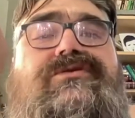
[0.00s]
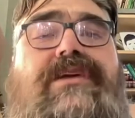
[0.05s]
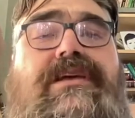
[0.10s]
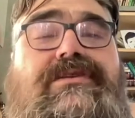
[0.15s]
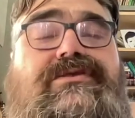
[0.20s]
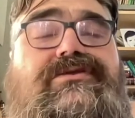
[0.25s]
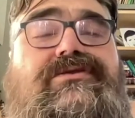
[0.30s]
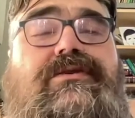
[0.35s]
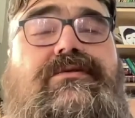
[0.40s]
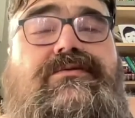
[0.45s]

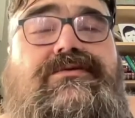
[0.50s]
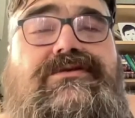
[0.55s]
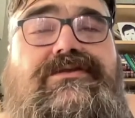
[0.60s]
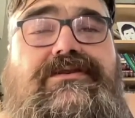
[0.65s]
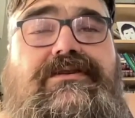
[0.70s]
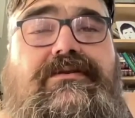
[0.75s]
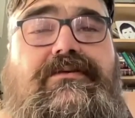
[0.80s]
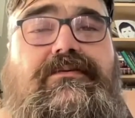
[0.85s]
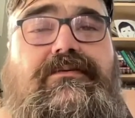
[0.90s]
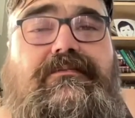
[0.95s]
shows
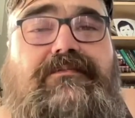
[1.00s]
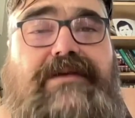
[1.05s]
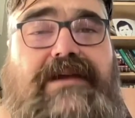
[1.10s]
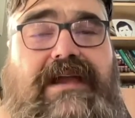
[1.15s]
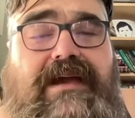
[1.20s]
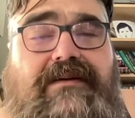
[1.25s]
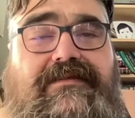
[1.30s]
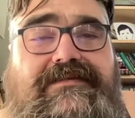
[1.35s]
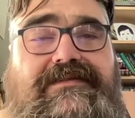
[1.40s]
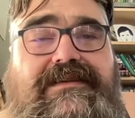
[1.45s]
you
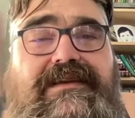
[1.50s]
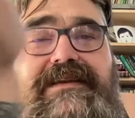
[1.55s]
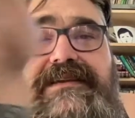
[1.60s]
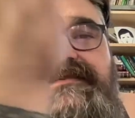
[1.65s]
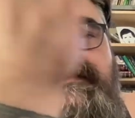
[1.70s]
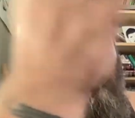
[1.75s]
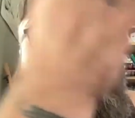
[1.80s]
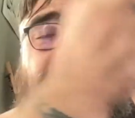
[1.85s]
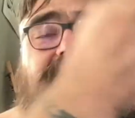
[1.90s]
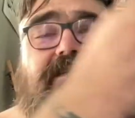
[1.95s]

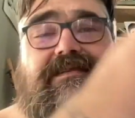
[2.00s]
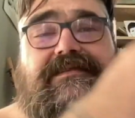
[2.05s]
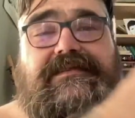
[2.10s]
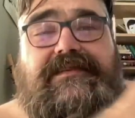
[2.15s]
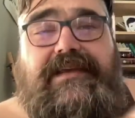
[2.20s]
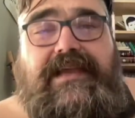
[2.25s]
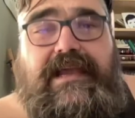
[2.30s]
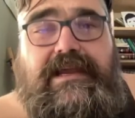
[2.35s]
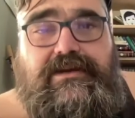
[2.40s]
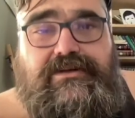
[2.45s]
Bukowski's
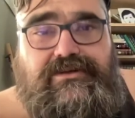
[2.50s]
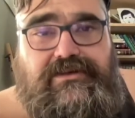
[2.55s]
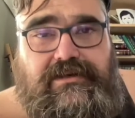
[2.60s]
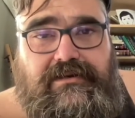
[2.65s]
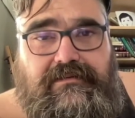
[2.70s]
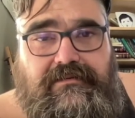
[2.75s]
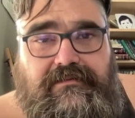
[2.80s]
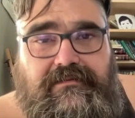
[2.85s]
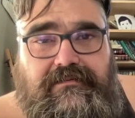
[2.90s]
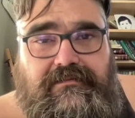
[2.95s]
sophistication,
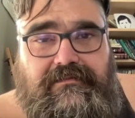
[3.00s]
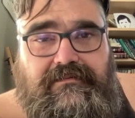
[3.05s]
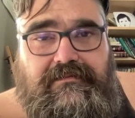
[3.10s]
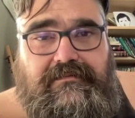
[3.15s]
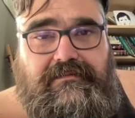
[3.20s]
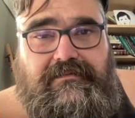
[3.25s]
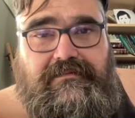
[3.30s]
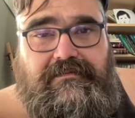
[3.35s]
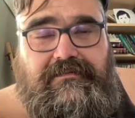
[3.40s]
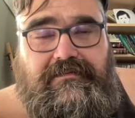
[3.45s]

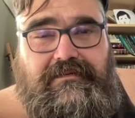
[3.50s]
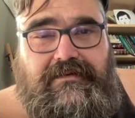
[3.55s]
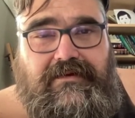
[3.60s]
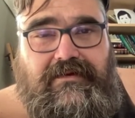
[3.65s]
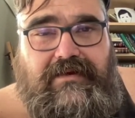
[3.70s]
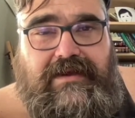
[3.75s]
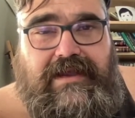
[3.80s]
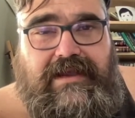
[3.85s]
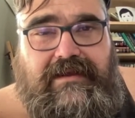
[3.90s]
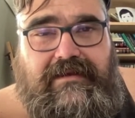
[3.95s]

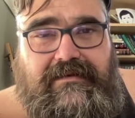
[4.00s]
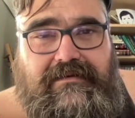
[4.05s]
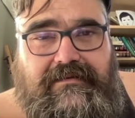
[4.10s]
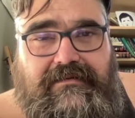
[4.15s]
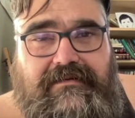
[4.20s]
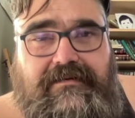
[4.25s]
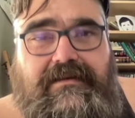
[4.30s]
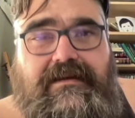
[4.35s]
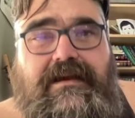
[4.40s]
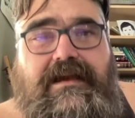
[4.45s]
okay?
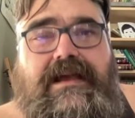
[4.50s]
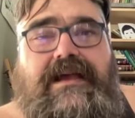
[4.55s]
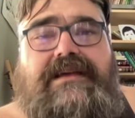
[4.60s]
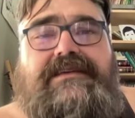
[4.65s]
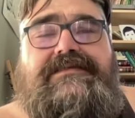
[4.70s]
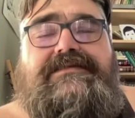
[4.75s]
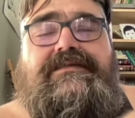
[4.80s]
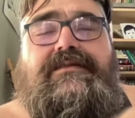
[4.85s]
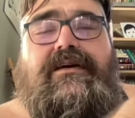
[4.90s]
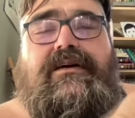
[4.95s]

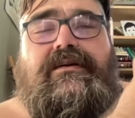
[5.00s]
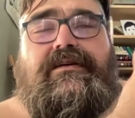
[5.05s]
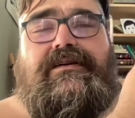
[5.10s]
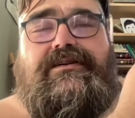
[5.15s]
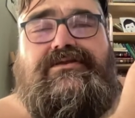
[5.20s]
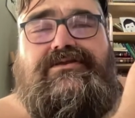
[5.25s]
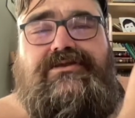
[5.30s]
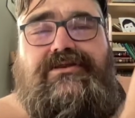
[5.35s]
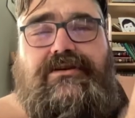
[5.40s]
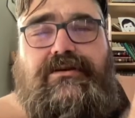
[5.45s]
As long
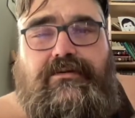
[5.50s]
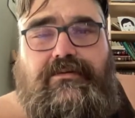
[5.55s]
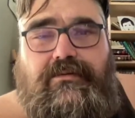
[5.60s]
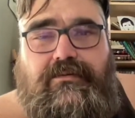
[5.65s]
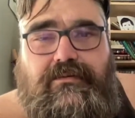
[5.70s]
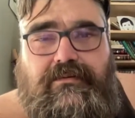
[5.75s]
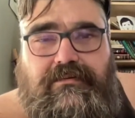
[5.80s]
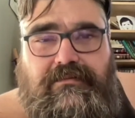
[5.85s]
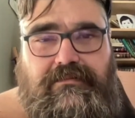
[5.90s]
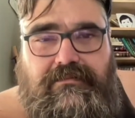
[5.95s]
as
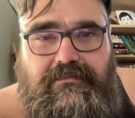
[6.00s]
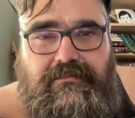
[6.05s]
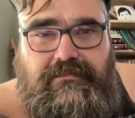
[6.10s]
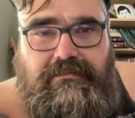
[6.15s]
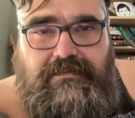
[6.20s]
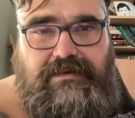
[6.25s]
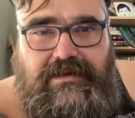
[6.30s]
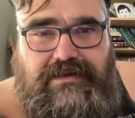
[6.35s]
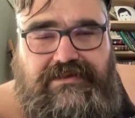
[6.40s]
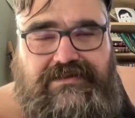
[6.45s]
you
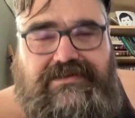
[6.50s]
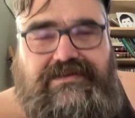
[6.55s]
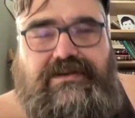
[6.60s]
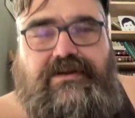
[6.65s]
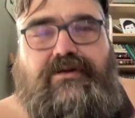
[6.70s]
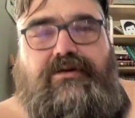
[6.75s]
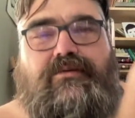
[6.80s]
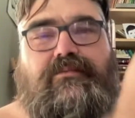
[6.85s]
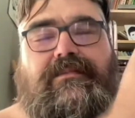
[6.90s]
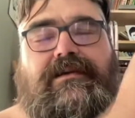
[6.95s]

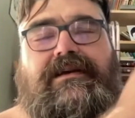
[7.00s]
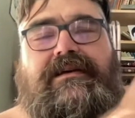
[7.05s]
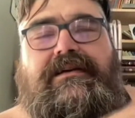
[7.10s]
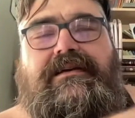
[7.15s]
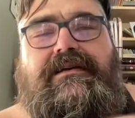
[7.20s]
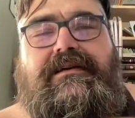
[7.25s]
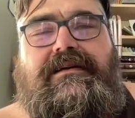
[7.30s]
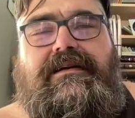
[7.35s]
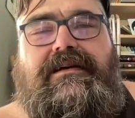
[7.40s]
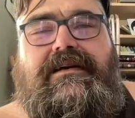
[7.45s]
assume
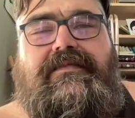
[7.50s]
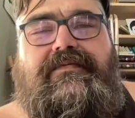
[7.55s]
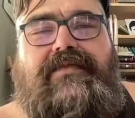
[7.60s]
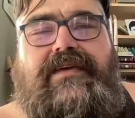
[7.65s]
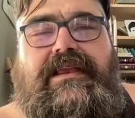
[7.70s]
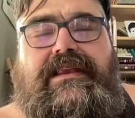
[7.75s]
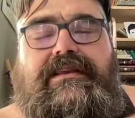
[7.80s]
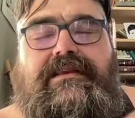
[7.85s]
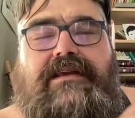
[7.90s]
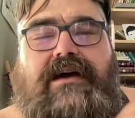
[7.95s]

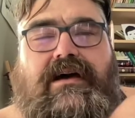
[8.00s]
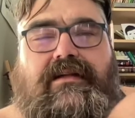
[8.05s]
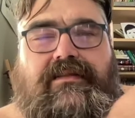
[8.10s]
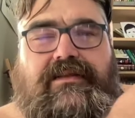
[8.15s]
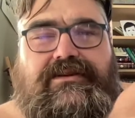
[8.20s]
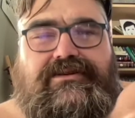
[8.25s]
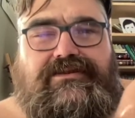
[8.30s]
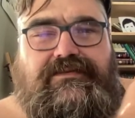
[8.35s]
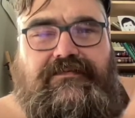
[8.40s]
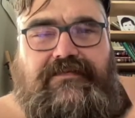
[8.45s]
that
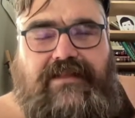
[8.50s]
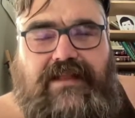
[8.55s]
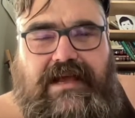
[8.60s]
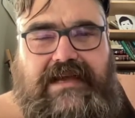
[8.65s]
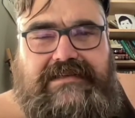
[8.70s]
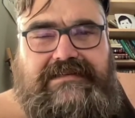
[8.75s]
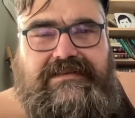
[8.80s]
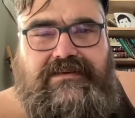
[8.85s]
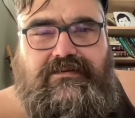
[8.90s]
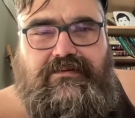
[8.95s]
knowledge of
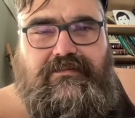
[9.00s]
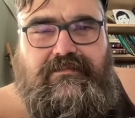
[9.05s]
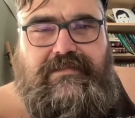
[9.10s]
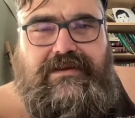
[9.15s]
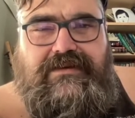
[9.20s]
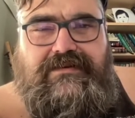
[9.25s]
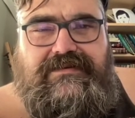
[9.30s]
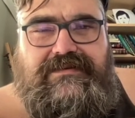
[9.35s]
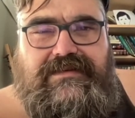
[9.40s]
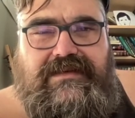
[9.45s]
classical
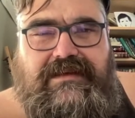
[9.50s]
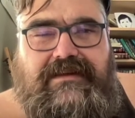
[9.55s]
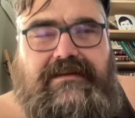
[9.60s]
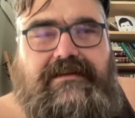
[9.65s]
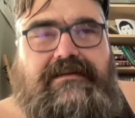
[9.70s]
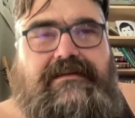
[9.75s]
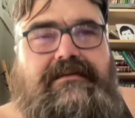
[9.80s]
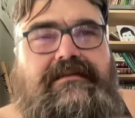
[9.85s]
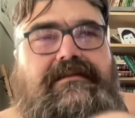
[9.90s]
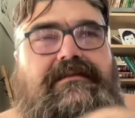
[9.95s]

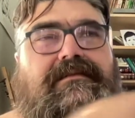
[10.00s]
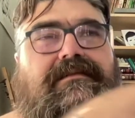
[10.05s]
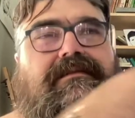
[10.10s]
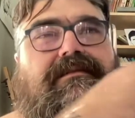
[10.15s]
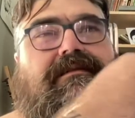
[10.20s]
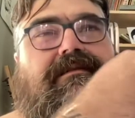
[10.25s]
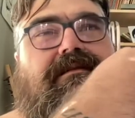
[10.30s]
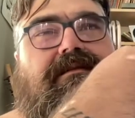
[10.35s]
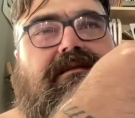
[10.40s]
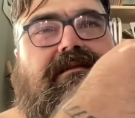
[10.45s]
music
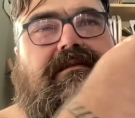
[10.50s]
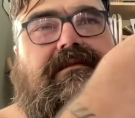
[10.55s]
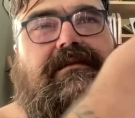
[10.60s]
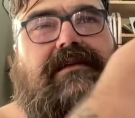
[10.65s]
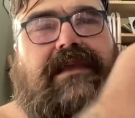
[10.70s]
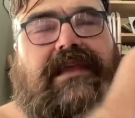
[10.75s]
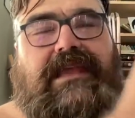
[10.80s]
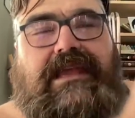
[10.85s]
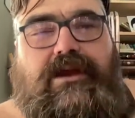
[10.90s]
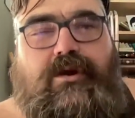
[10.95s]

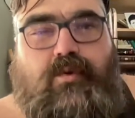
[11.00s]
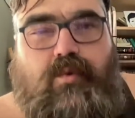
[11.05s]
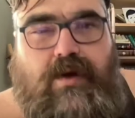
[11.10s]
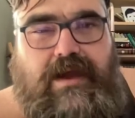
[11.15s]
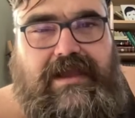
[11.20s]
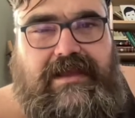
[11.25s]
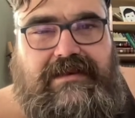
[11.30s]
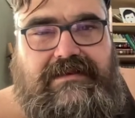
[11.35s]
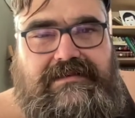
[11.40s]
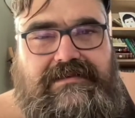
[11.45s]

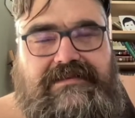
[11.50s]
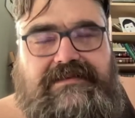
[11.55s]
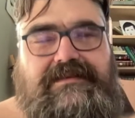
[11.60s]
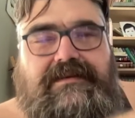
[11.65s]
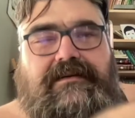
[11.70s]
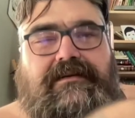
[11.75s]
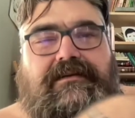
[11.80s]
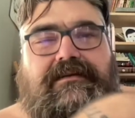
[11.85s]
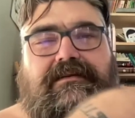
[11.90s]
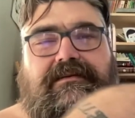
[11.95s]
equates
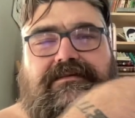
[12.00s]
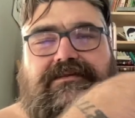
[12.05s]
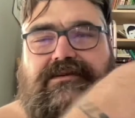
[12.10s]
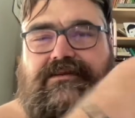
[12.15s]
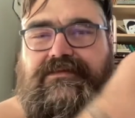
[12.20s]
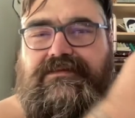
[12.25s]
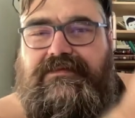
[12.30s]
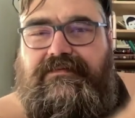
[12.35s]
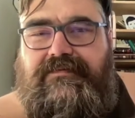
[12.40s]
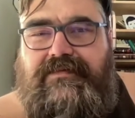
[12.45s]

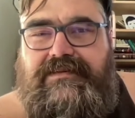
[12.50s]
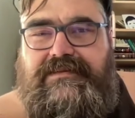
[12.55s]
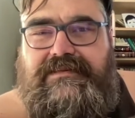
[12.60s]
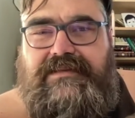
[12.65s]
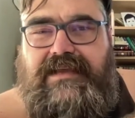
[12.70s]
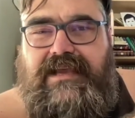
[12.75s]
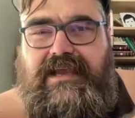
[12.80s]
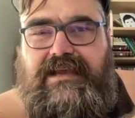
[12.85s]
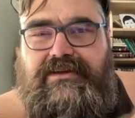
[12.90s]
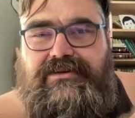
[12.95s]
to
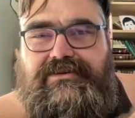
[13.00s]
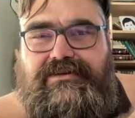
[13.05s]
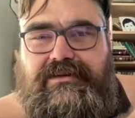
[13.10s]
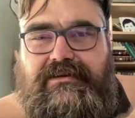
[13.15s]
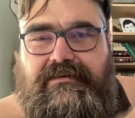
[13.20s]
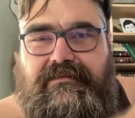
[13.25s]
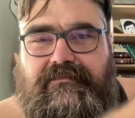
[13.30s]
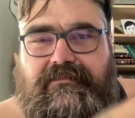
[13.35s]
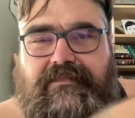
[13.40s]
sophistication.